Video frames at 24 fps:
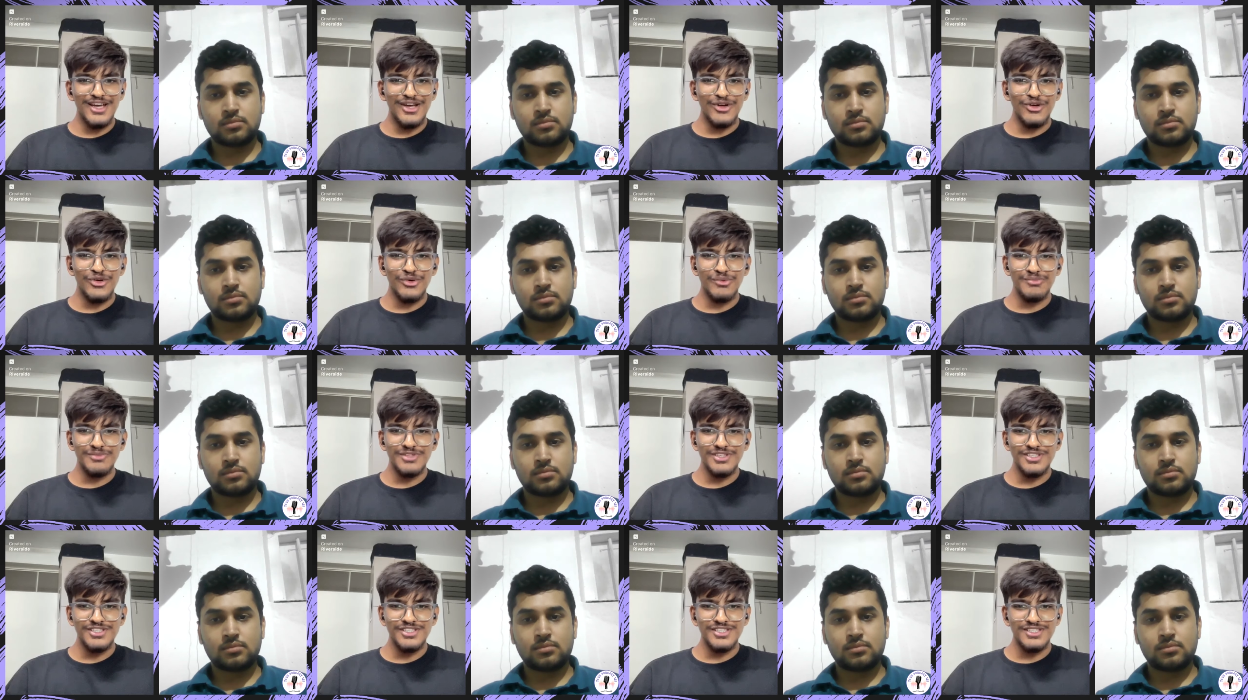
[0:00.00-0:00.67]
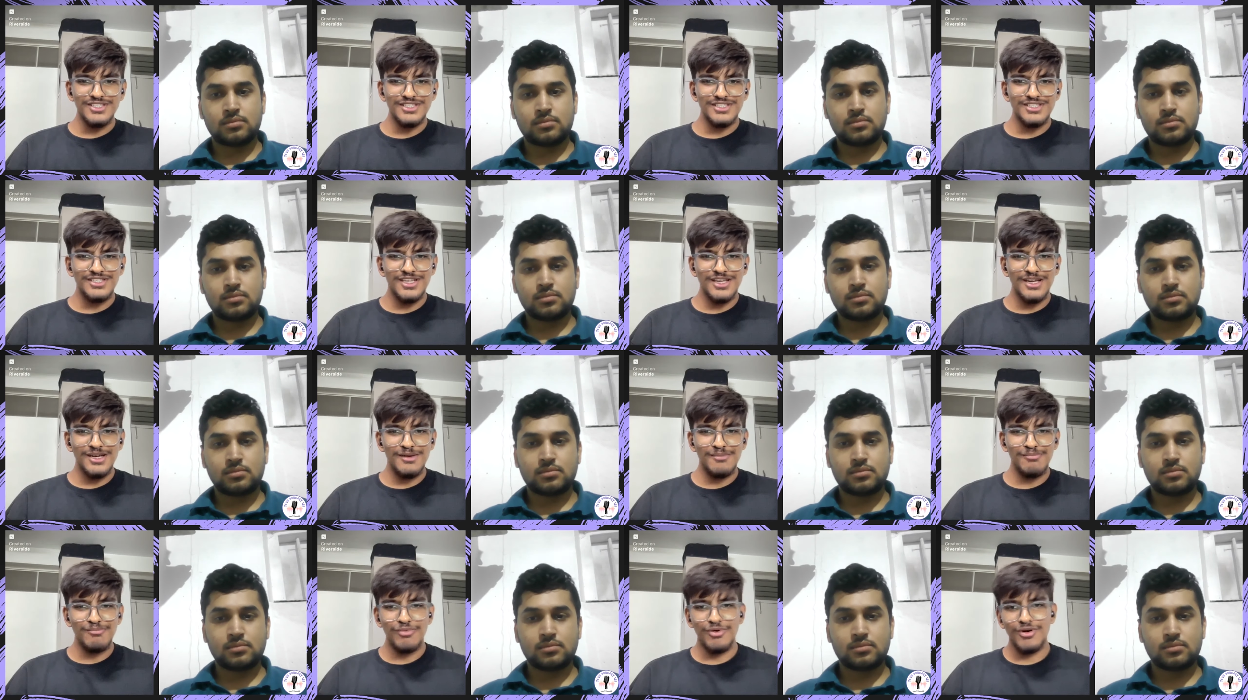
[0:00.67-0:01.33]
Speaker 1: I hope this
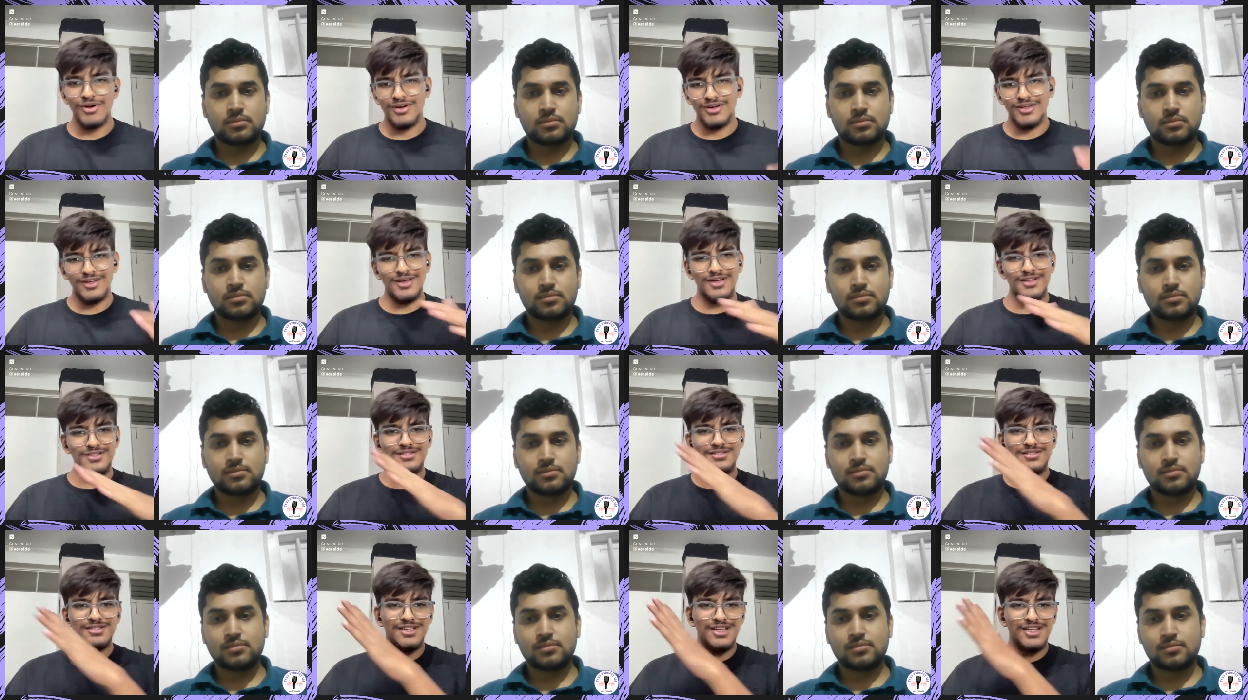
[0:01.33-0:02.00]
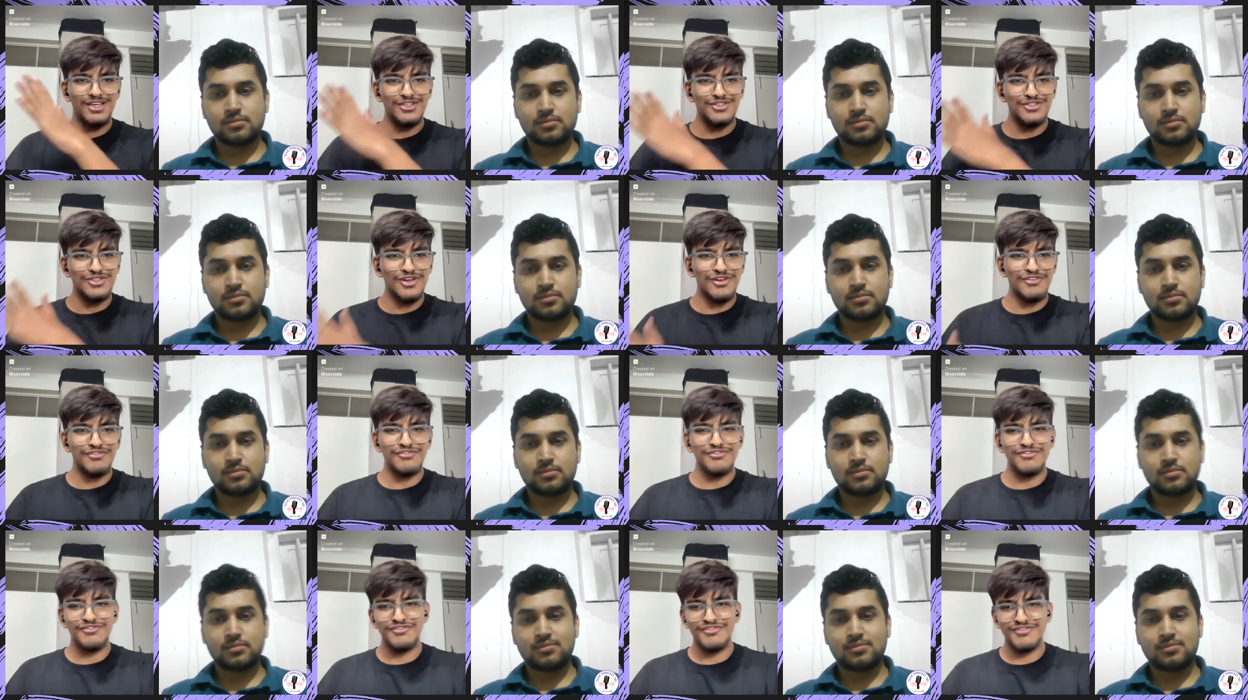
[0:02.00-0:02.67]
podcast takes
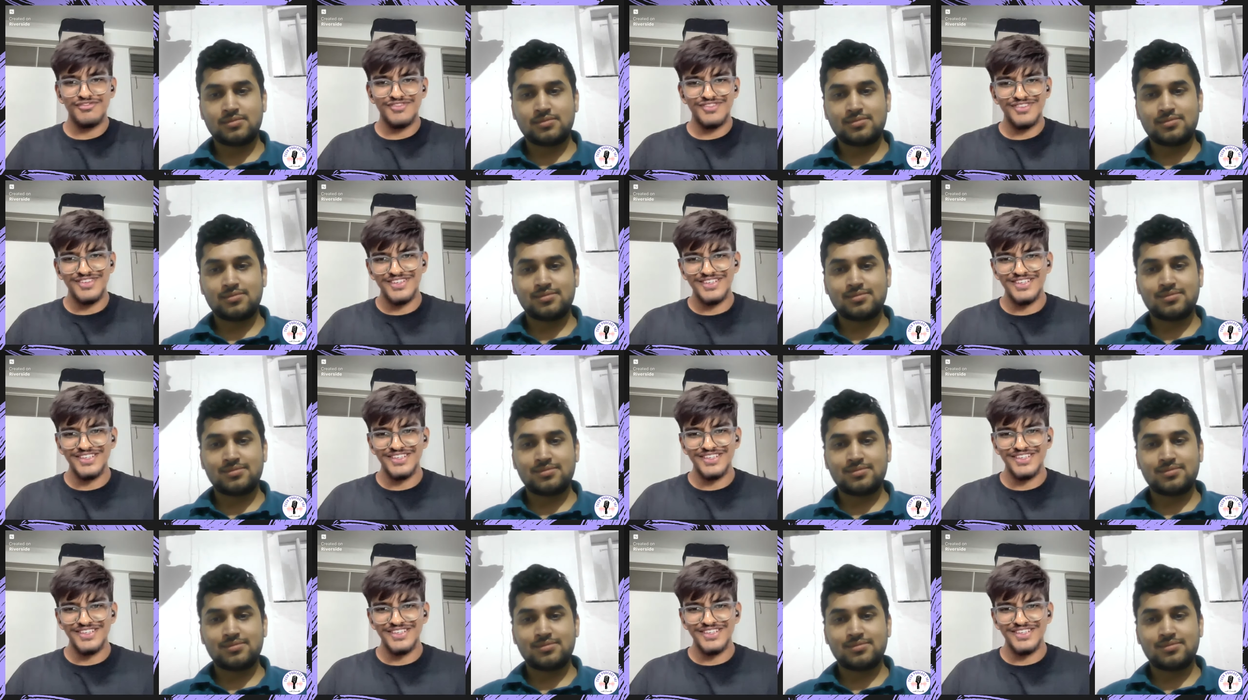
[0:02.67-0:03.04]
off.